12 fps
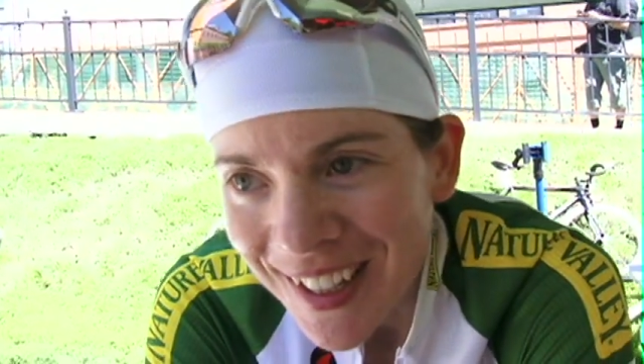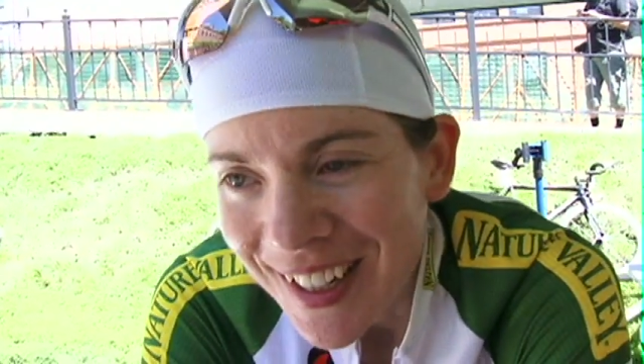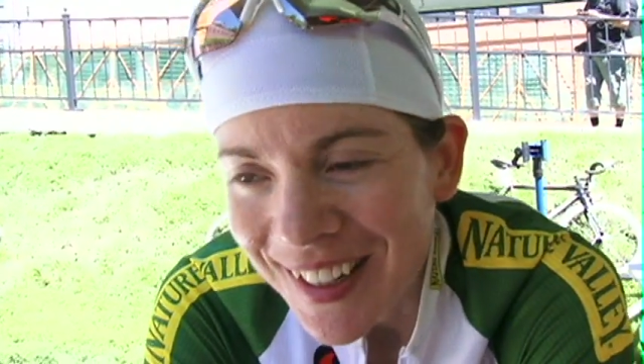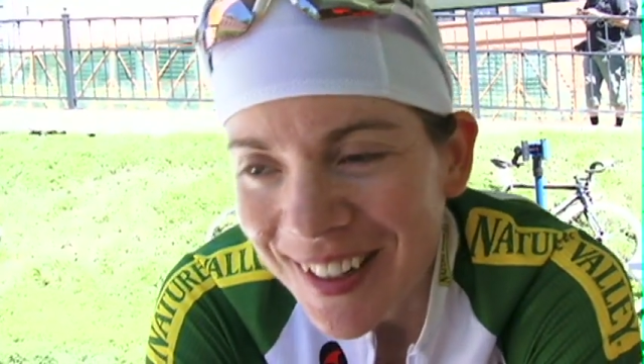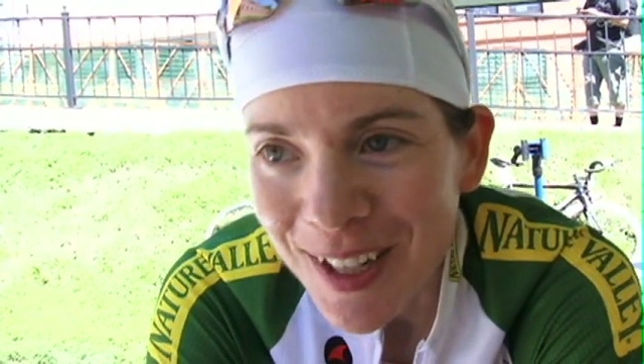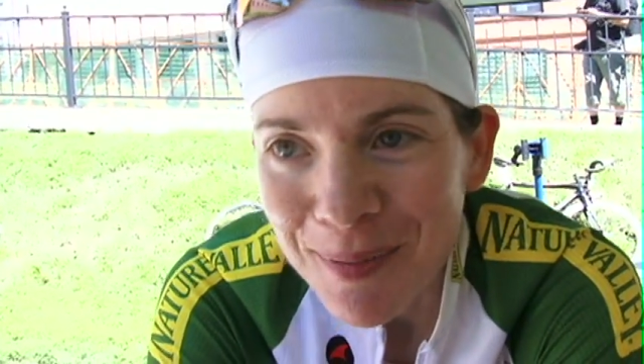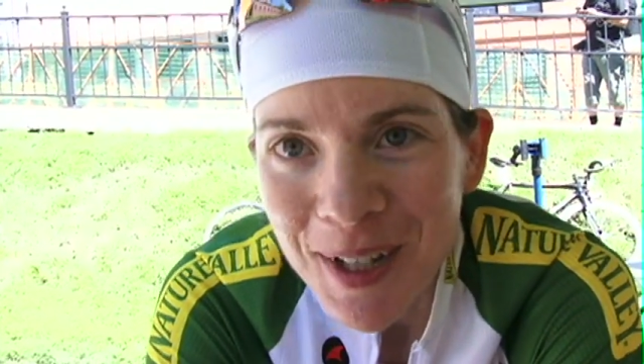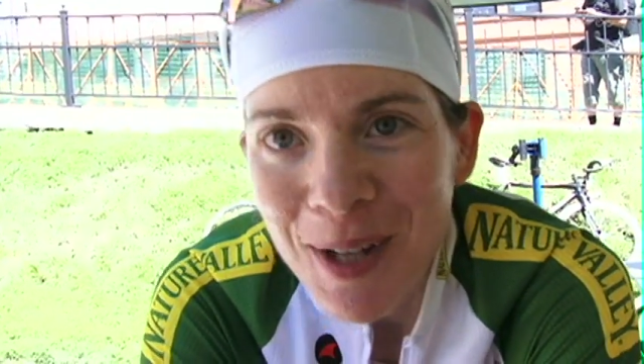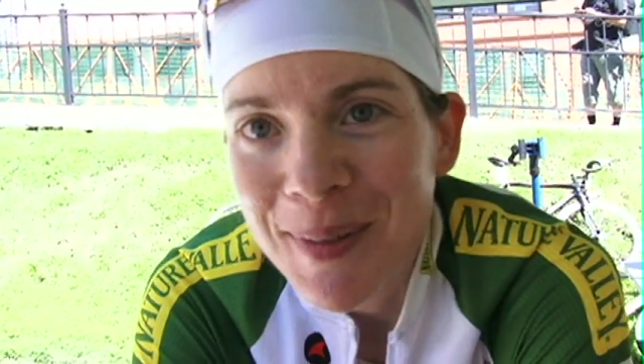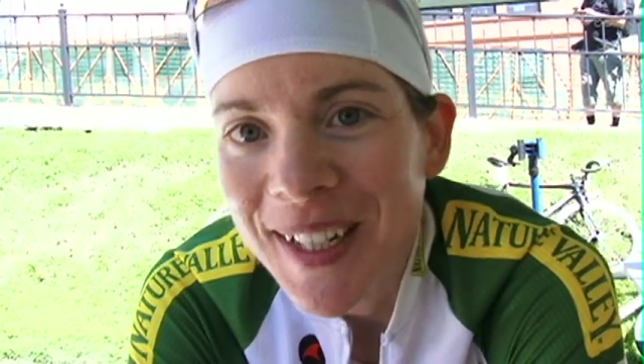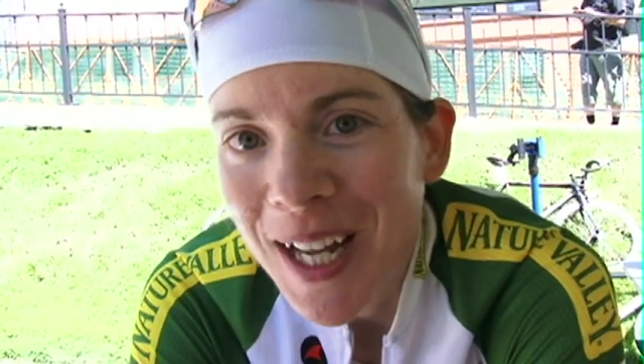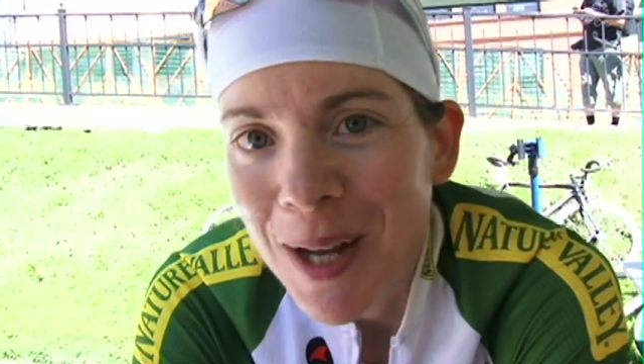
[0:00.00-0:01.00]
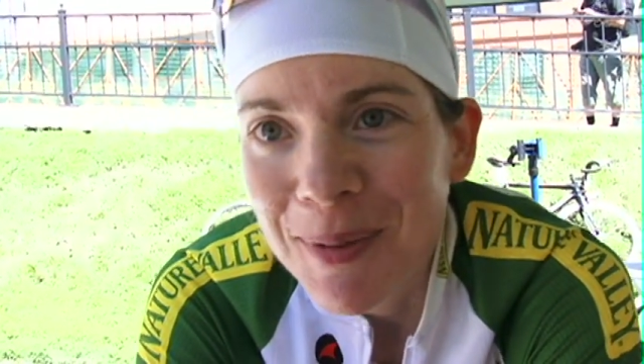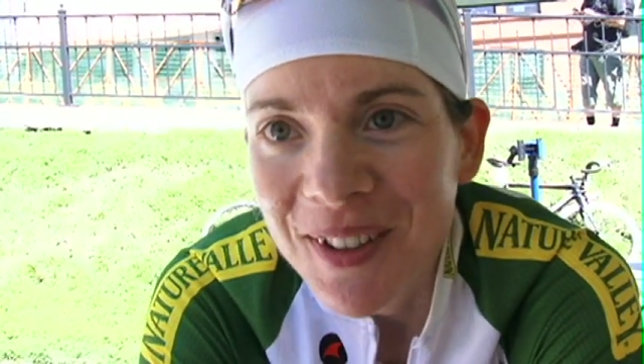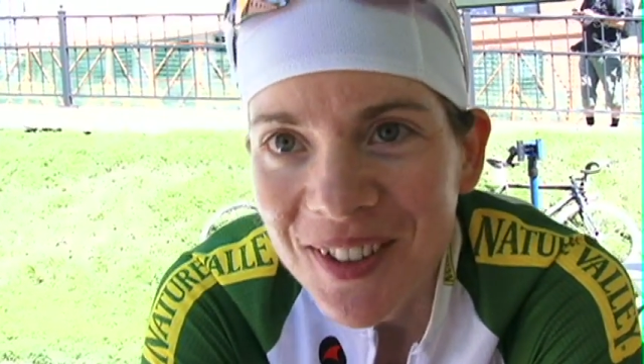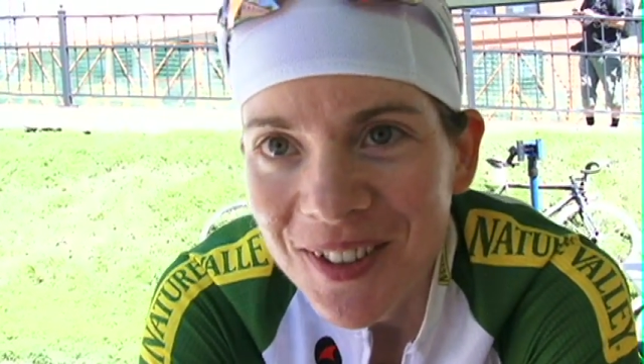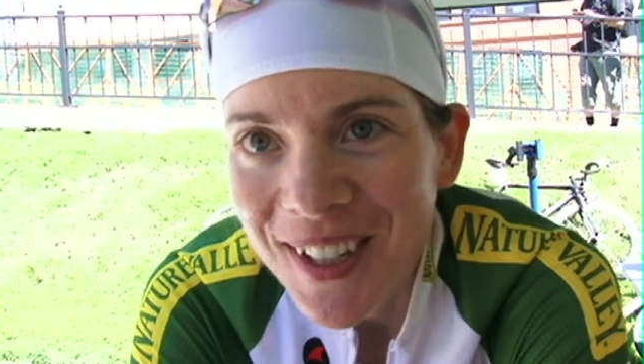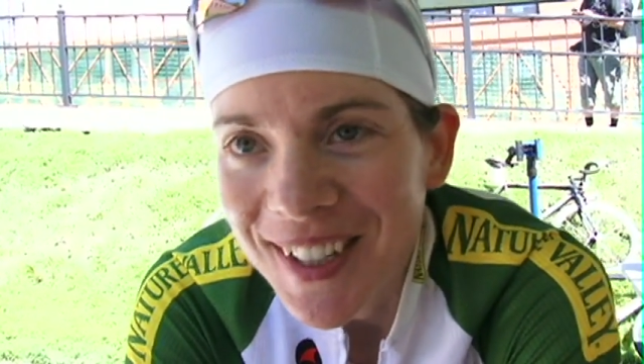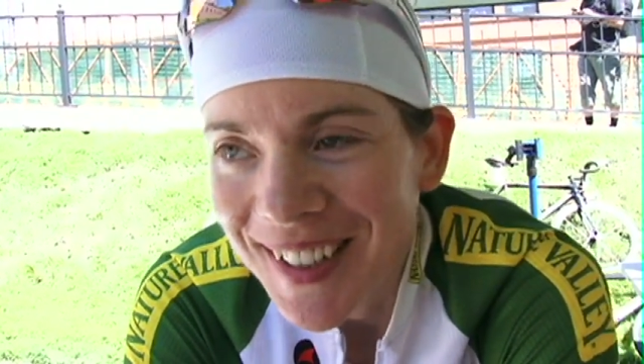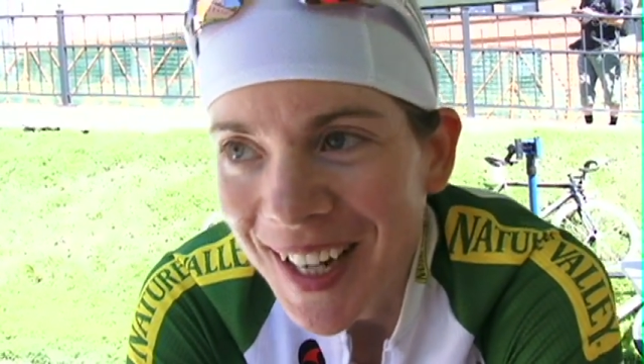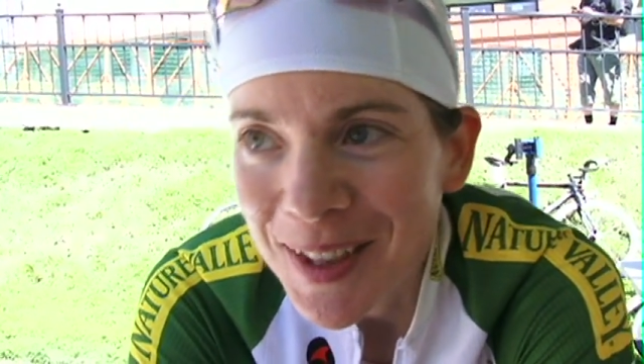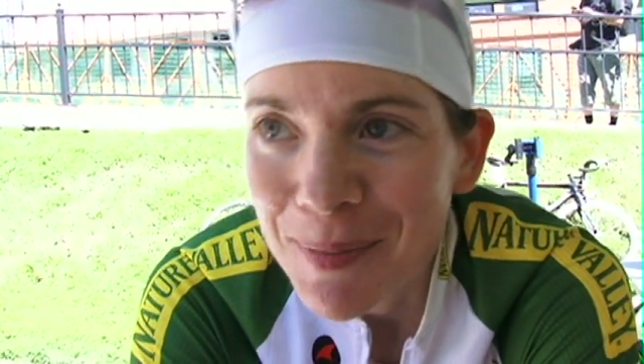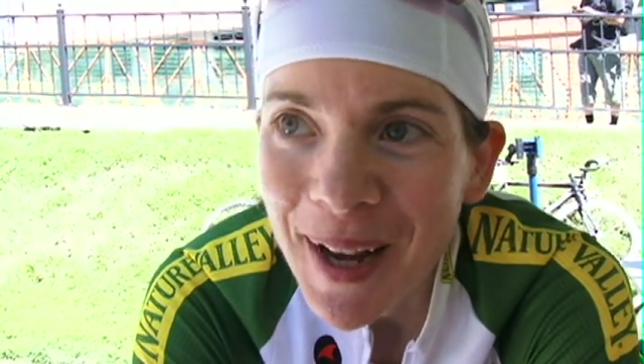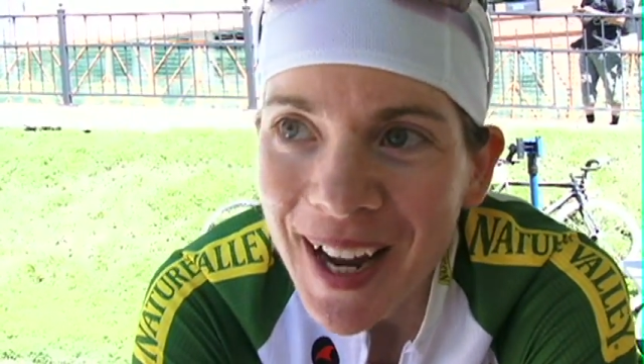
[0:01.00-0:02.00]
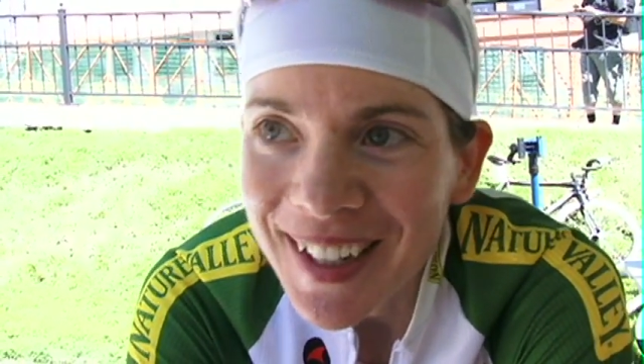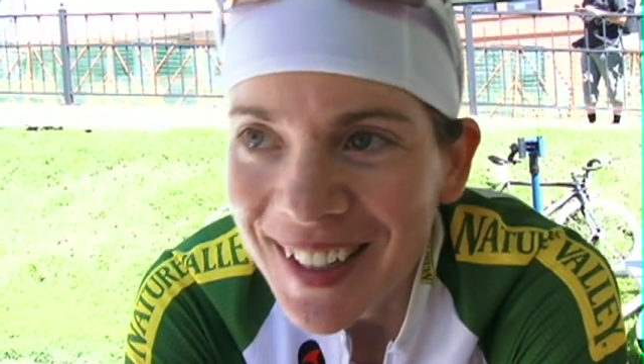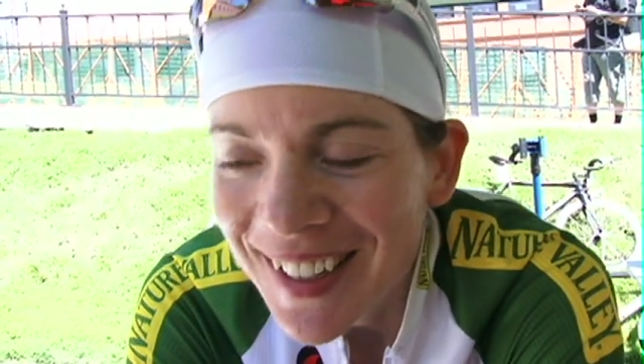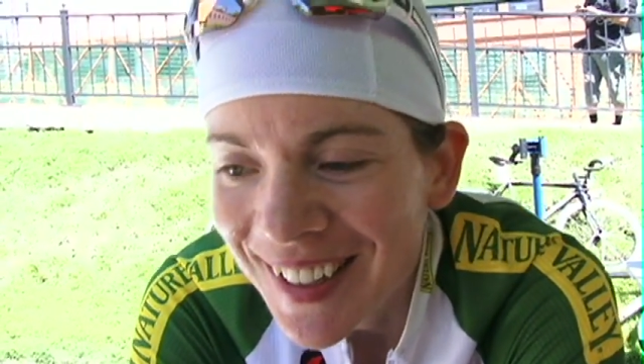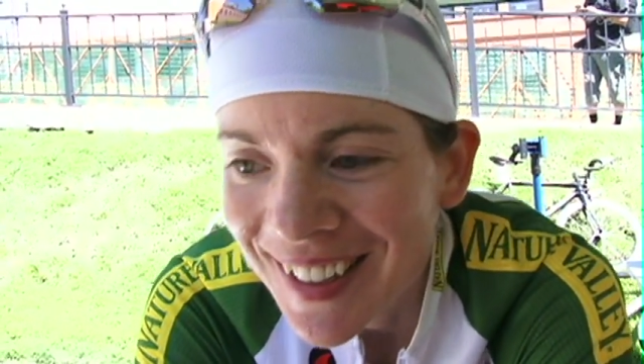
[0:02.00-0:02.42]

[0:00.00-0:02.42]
in the Uptown Minneapolis Crit at the back.